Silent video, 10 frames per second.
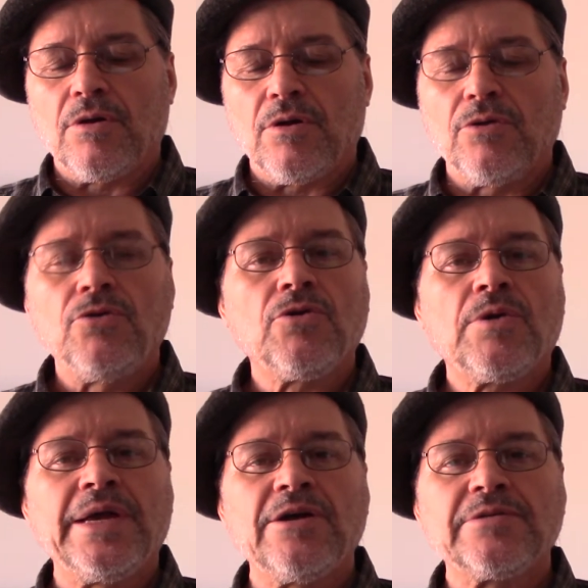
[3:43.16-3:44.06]

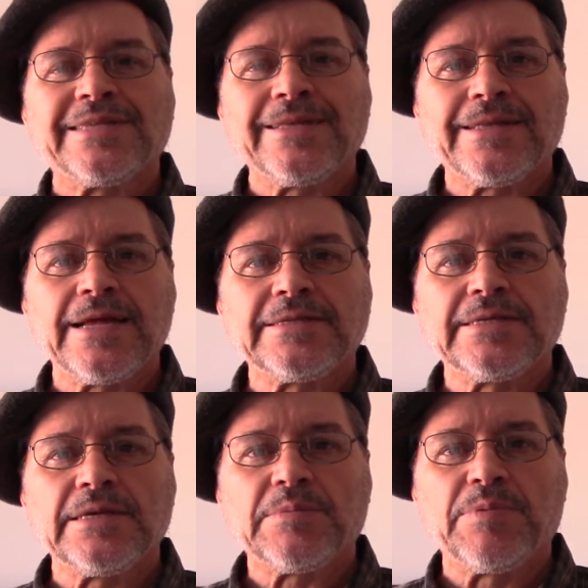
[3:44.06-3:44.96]

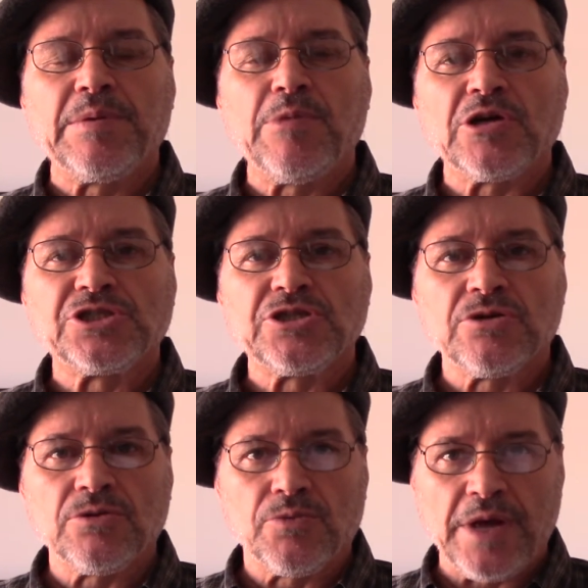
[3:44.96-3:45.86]
nucleosynthesis
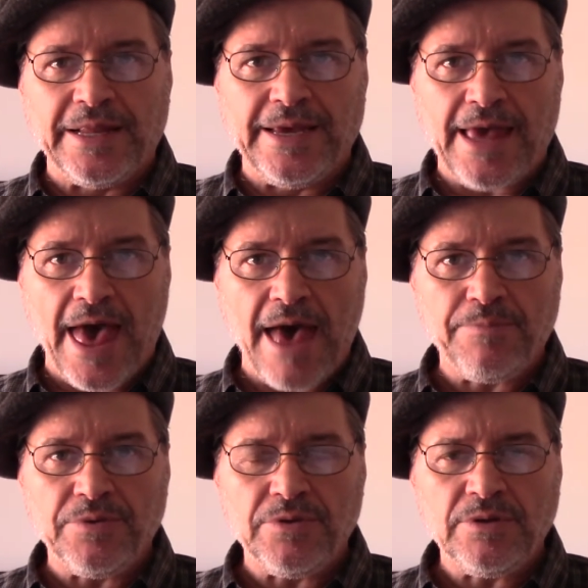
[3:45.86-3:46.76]
primordial really
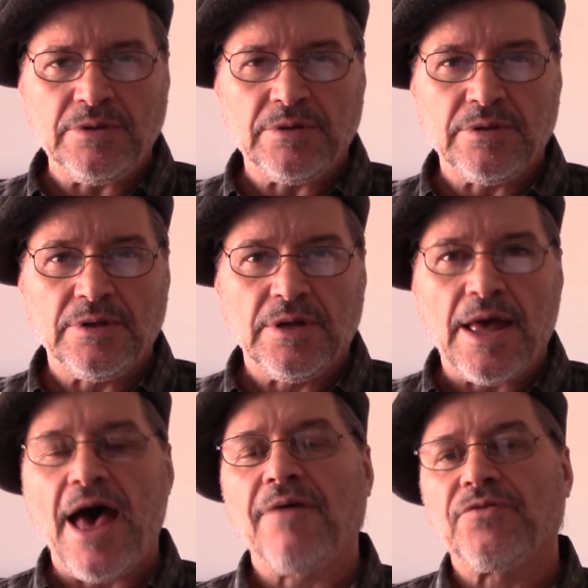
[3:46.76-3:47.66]
happened
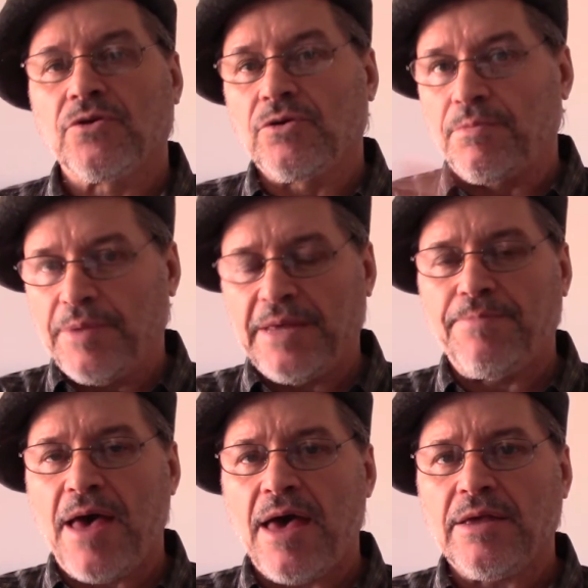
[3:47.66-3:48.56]
after the Big
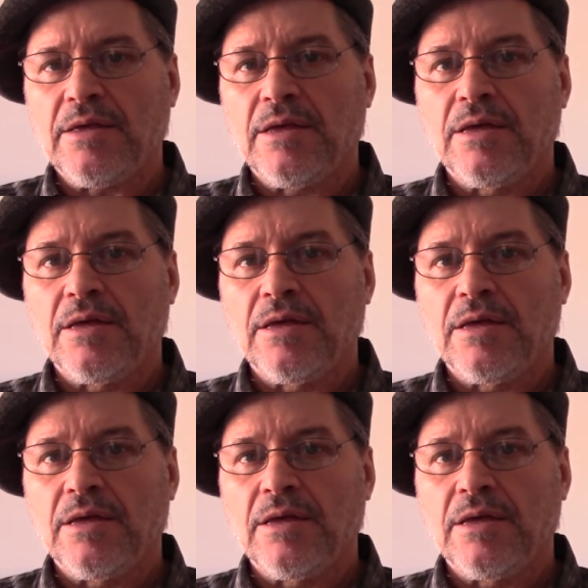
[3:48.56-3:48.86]
Bang,